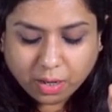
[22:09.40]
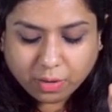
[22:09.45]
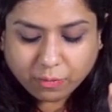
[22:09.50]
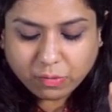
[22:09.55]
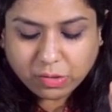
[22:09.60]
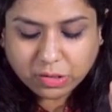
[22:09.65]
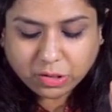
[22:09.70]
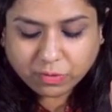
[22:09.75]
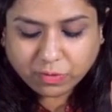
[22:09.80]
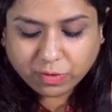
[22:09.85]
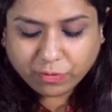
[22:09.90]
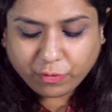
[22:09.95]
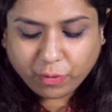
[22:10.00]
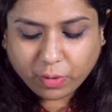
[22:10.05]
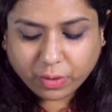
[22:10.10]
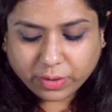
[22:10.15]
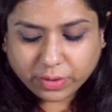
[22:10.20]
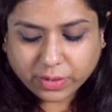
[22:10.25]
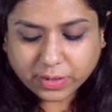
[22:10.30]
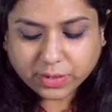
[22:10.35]
Which of the
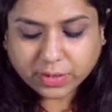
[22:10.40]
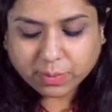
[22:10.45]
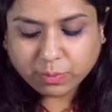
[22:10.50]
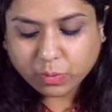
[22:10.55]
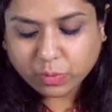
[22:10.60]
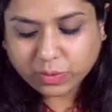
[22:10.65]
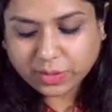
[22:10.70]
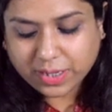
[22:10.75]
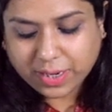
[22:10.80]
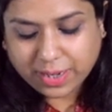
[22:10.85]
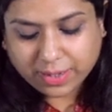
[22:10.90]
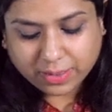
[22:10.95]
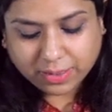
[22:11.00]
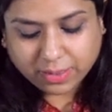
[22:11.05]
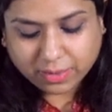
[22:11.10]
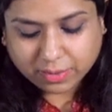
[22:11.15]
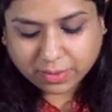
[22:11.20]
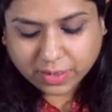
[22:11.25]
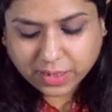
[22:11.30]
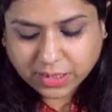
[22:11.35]
following is the most likely
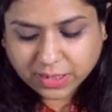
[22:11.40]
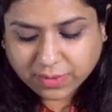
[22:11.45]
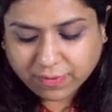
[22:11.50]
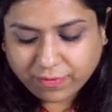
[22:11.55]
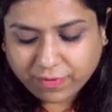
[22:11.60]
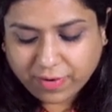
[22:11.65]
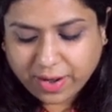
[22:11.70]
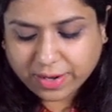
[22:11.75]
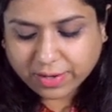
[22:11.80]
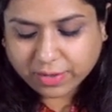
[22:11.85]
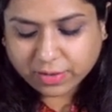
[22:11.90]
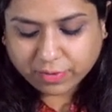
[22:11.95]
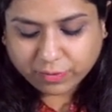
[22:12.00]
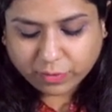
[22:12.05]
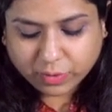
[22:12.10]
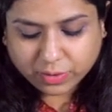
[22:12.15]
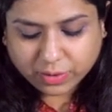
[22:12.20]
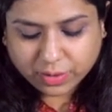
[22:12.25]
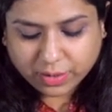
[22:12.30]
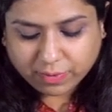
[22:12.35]
risk factor
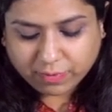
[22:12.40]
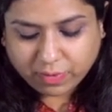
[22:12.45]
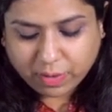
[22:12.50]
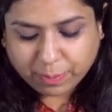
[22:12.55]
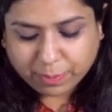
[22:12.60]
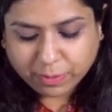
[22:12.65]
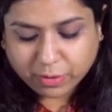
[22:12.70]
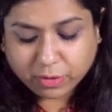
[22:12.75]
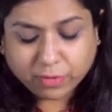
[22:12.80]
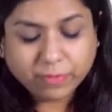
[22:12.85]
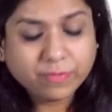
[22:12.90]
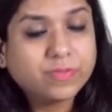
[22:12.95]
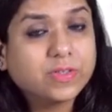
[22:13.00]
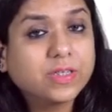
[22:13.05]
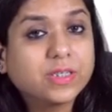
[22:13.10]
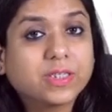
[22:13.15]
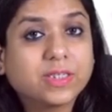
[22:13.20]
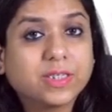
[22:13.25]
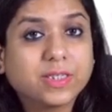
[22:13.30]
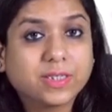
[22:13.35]
for the development of
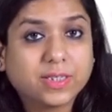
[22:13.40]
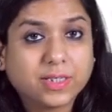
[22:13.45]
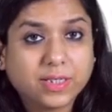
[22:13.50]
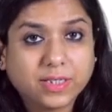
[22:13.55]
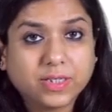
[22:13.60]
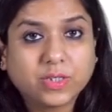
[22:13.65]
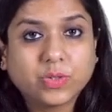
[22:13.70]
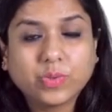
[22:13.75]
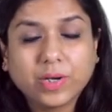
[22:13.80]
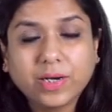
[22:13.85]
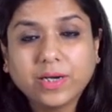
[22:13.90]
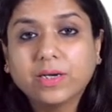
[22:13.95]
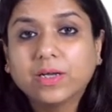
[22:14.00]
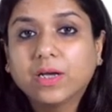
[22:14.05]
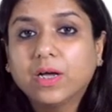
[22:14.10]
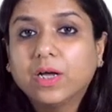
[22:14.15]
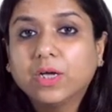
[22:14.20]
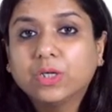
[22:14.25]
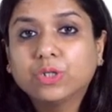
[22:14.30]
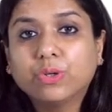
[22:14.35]
this disease, right?
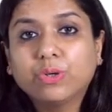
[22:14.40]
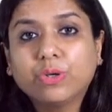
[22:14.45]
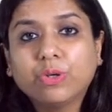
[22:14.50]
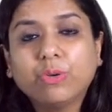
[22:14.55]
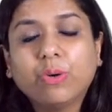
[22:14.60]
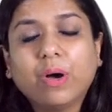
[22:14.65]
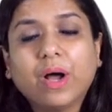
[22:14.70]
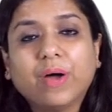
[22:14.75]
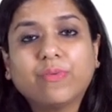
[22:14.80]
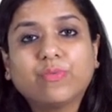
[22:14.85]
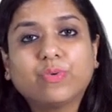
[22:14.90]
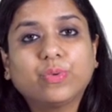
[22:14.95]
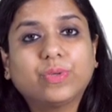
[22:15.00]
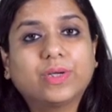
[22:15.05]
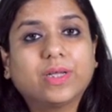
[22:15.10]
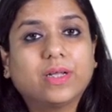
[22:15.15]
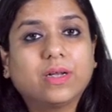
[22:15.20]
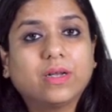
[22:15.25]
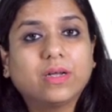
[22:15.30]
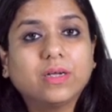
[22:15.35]
So you have to
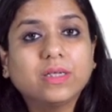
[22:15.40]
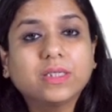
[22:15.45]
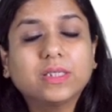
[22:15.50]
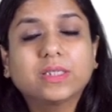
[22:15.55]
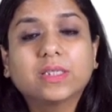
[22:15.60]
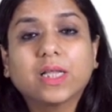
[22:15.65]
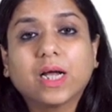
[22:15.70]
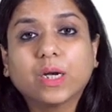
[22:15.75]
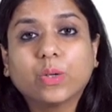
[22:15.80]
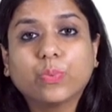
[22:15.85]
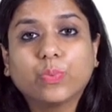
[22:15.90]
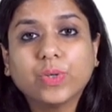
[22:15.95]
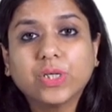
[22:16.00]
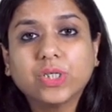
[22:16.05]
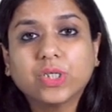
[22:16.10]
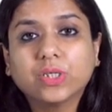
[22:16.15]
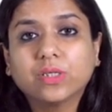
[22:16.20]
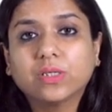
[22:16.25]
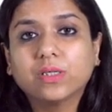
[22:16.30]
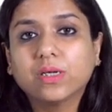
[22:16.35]
tell us that
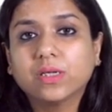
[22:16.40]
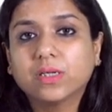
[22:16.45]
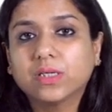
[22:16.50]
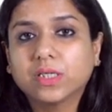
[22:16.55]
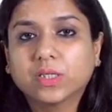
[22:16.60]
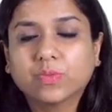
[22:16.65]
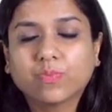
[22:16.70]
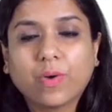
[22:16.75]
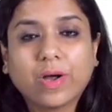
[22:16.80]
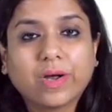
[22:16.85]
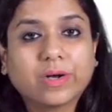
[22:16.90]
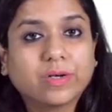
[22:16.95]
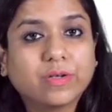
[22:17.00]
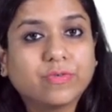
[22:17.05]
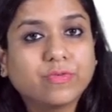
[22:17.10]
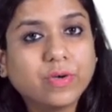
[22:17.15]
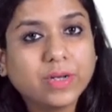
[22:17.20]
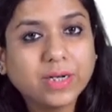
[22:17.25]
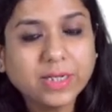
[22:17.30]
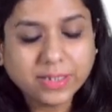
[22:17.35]
which is the risk factor
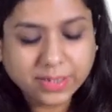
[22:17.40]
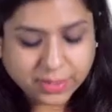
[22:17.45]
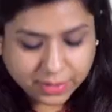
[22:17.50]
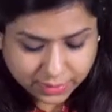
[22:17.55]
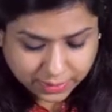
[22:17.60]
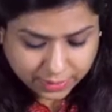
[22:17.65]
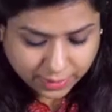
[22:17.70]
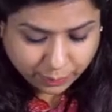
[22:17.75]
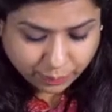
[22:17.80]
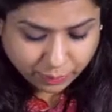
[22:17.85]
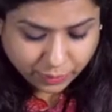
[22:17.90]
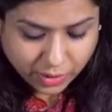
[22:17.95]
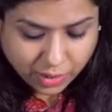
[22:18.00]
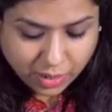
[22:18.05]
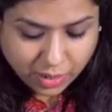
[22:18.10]
for SCC.